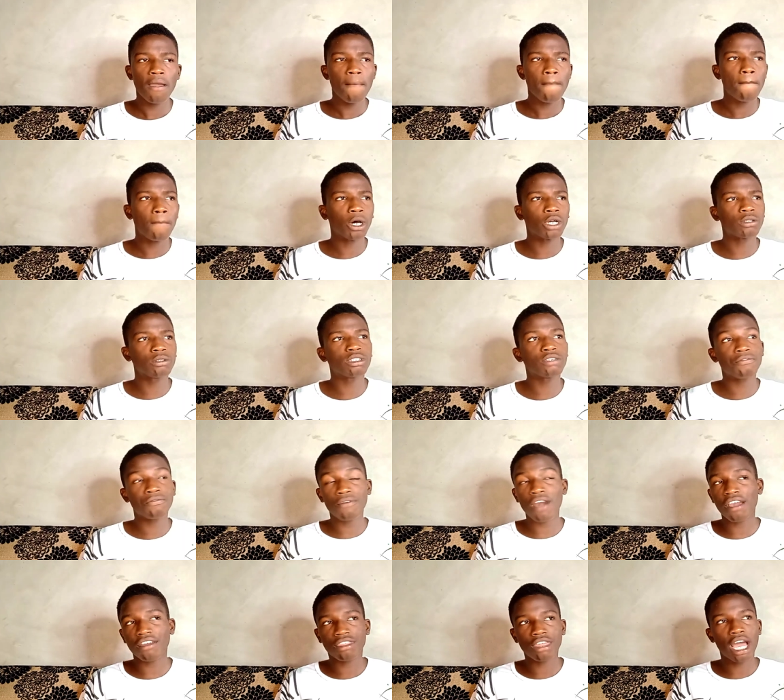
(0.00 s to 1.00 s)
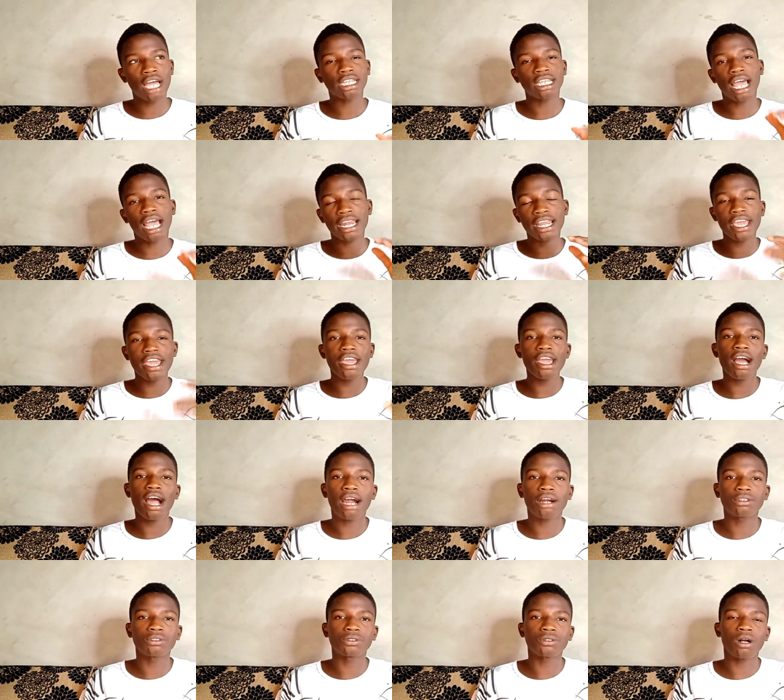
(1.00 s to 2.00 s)
But the fact that an
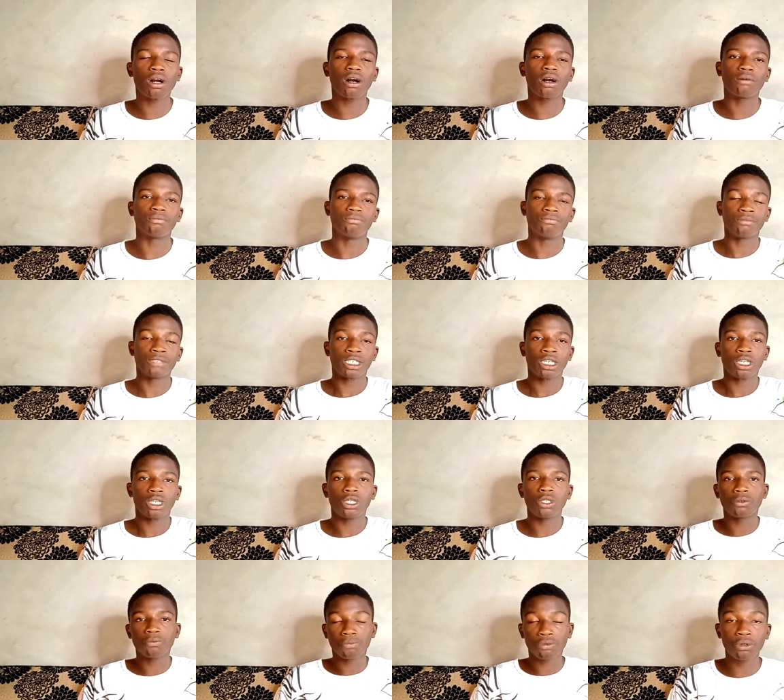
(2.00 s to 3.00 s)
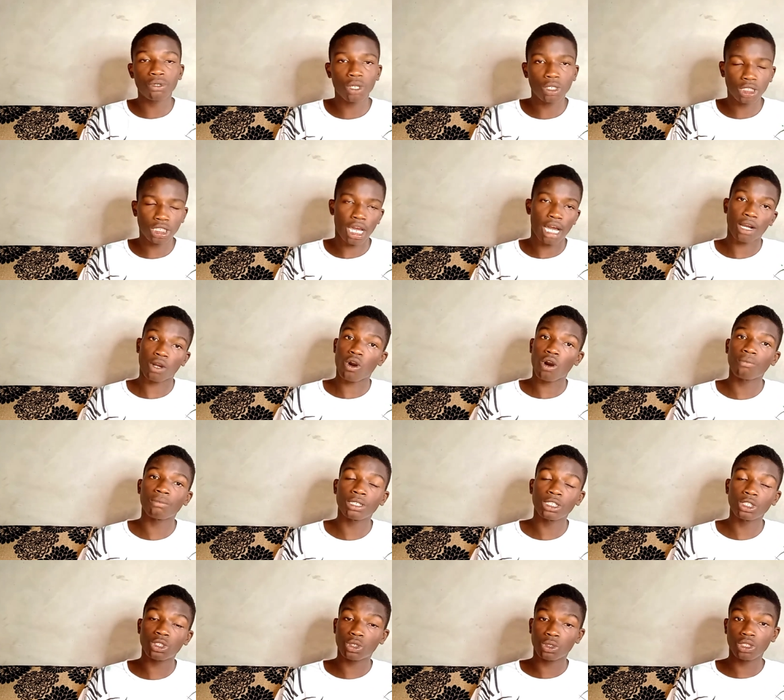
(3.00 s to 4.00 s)
AR, um, you know, products can come
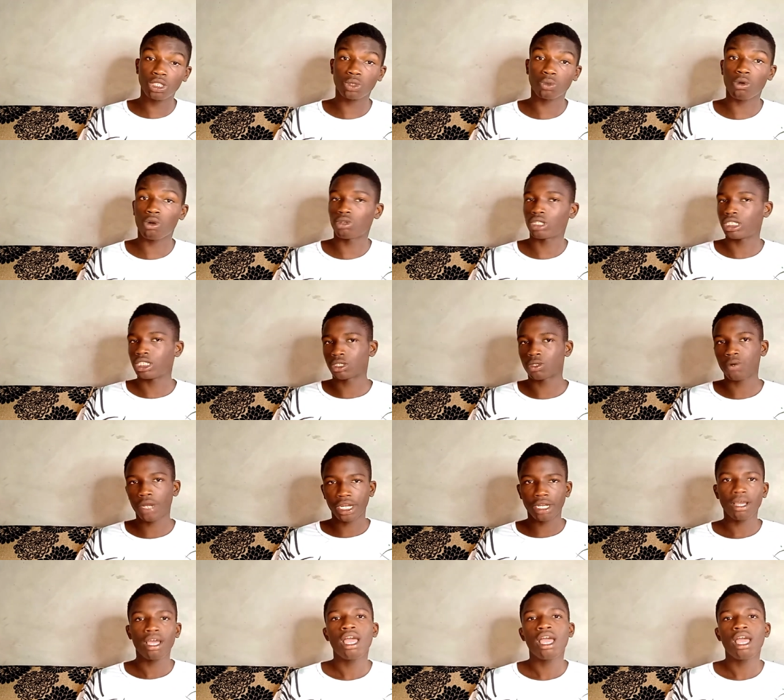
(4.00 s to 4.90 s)
into this world is great.